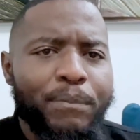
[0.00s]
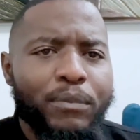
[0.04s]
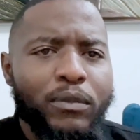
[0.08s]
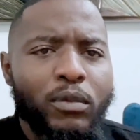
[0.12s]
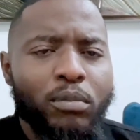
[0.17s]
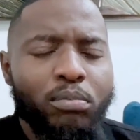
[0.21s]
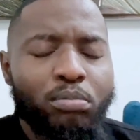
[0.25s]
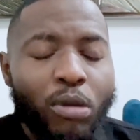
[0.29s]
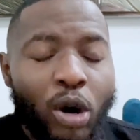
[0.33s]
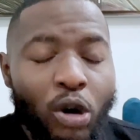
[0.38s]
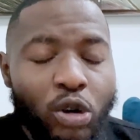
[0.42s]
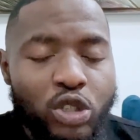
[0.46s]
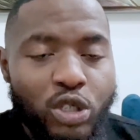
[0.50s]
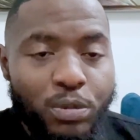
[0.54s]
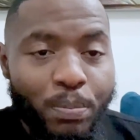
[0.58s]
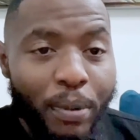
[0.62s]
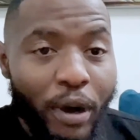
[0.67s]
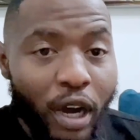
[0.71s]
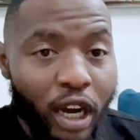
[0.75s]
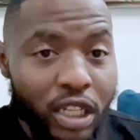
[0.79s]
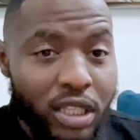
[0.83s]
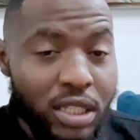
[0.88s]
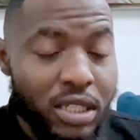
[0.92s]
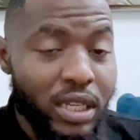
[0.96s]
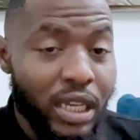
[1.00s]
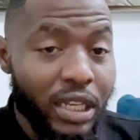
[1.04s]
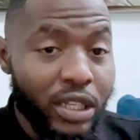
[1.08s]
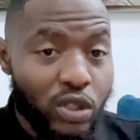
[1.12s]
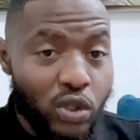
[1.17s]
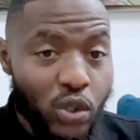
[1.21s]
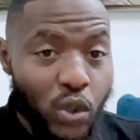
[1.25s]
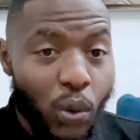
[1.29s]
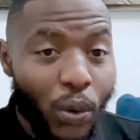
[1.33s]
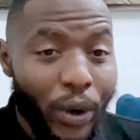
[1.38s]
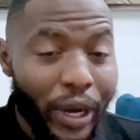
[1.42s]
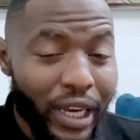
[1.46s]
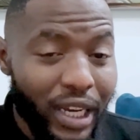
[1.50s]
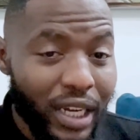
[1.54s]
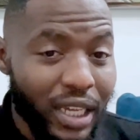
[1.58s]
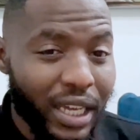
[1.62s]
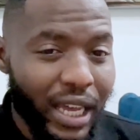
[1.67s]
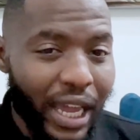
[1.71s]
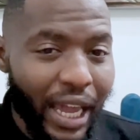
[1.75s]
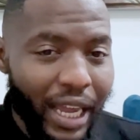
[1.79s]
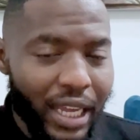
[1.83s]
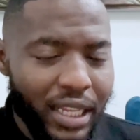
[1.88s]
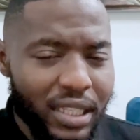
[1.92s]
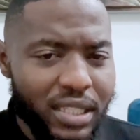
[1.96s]
most parts in
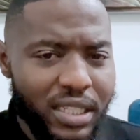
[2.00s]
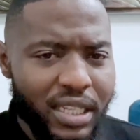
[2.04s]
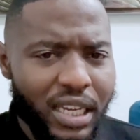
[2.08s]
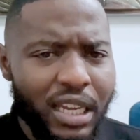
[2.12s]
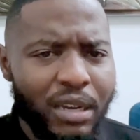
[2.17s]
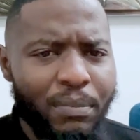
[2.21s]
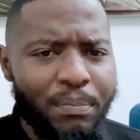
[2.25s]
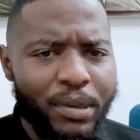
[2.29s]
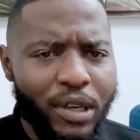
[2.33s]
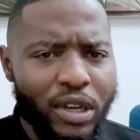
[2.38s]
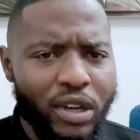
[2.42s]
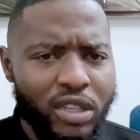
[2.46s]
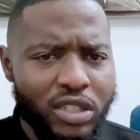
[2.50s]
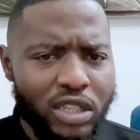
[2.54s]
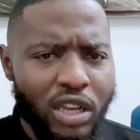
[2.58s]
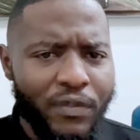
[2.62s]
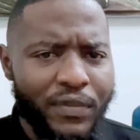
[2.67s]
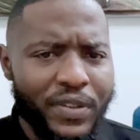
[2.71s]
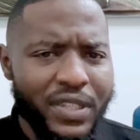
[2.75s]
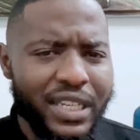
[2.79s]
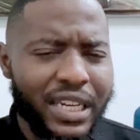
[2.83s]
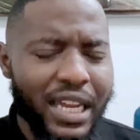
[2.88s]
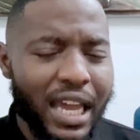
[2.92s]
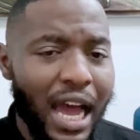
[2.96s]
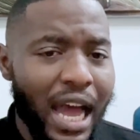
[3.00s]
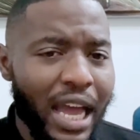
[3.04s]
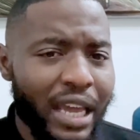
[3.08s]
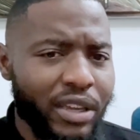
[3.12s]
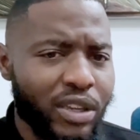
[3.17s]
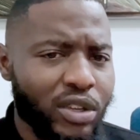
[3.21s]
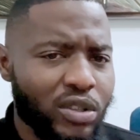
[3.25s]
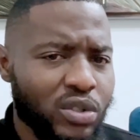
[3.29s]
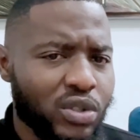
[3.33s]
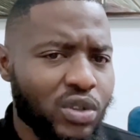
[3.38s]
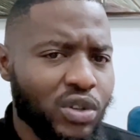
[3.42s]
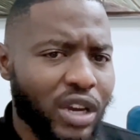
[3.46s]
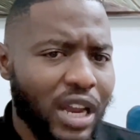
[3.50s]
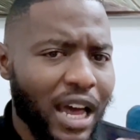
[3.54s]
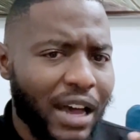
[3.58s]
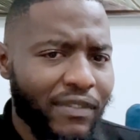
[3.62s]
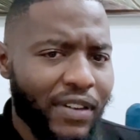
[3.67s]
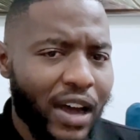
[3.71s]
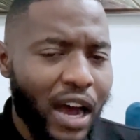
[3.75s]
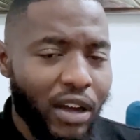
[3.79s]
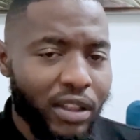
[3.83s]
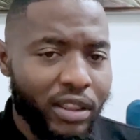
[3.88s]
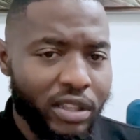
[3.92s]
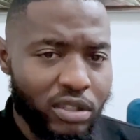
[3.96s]
2018, because obviously I used to love
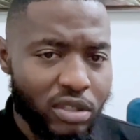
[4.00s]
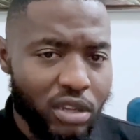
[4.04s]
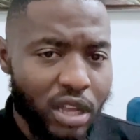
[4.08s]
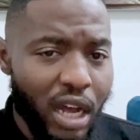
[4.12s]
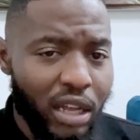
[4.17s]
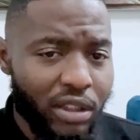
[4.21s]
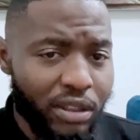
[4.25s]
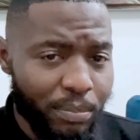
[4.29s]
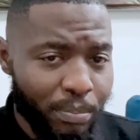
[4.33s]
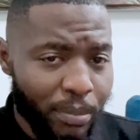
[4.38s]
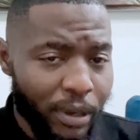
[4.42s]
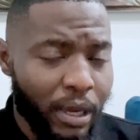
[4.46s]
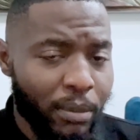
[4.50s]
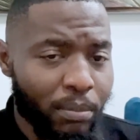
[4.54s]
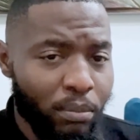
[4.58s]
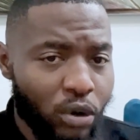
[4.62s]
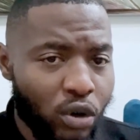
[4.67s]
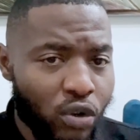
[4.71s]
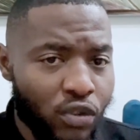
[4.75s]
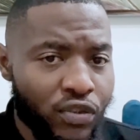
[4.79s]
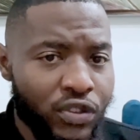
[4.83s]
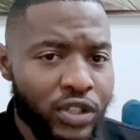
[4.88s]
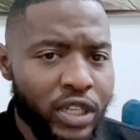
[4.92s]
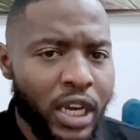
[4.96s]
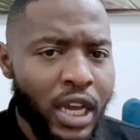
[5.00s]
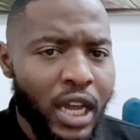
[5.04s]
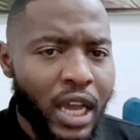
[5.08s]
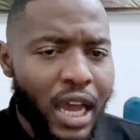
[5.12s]
how the pair moved